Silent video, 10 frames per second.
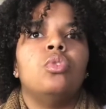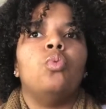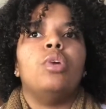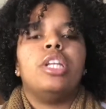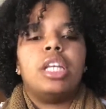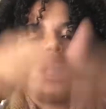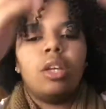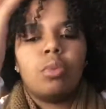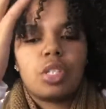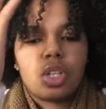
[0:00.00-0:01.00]
when he
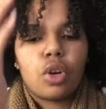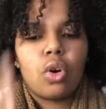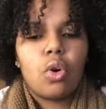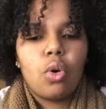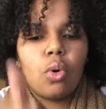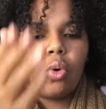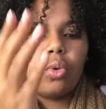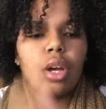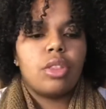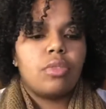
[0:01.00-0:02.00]
was in a whole
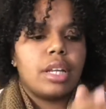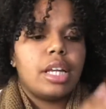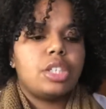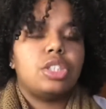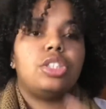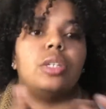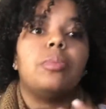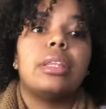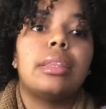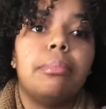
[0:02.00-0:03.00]
nother relationship
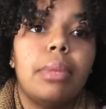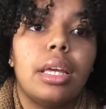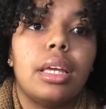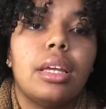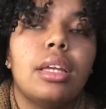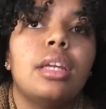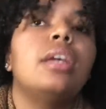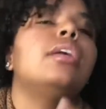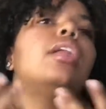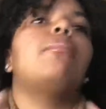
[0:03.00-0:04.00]
with me.
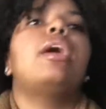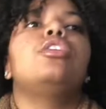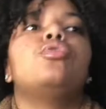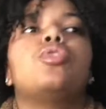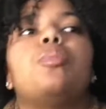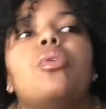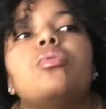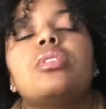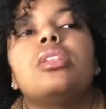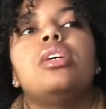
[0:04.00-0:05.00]
Now, mind you,
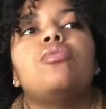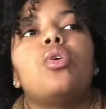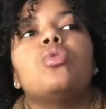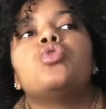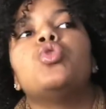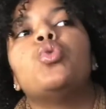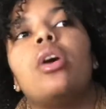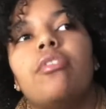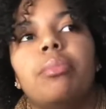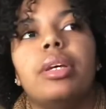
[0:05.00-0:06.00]
supposedly Rose knew
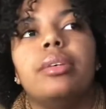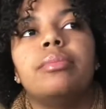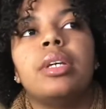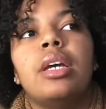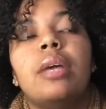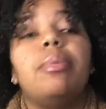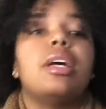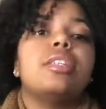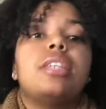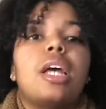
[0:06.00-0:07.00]
of me
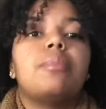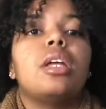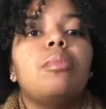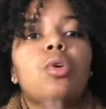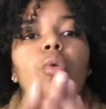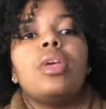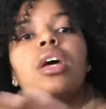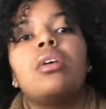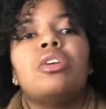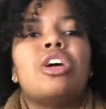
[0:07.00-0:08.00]
because he kept telling me, oh
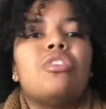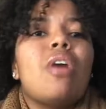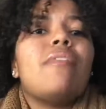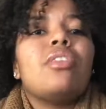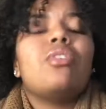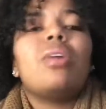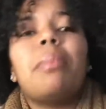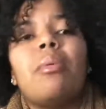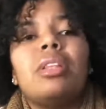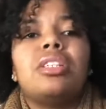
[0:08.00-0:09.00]
yeah, you have nothing to worry
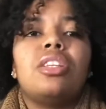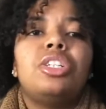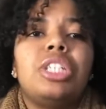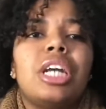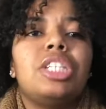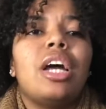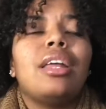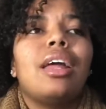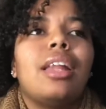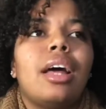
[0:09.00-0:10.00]
about with this other chick, yada
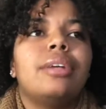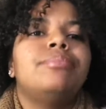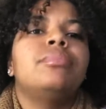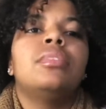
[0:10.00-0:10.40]
yada yada.